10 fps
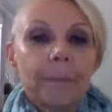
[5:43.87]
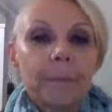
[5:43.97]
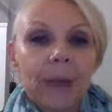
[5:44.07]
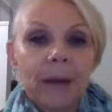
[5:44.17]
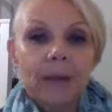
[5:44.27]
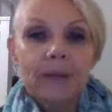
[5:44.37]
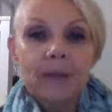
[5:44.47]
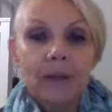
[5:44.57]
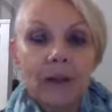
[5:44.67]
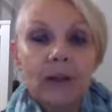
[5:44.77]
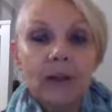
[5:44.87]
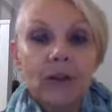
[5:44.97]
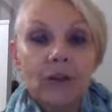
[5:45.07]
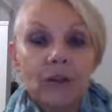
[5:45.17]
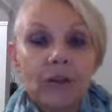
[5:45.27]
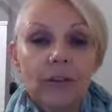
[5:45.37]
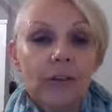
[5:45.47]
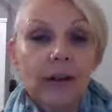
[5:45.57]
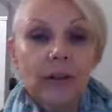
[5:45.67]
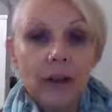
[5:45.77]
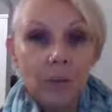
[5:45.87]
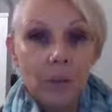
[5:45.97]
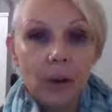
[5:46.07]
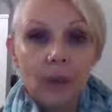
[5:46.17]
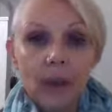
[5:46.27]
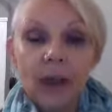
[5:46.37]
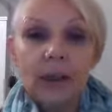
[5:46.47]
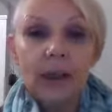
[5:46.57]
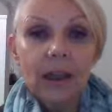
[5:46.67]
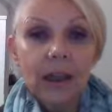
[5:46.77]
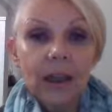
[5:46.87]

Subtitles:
because the chances are at the moment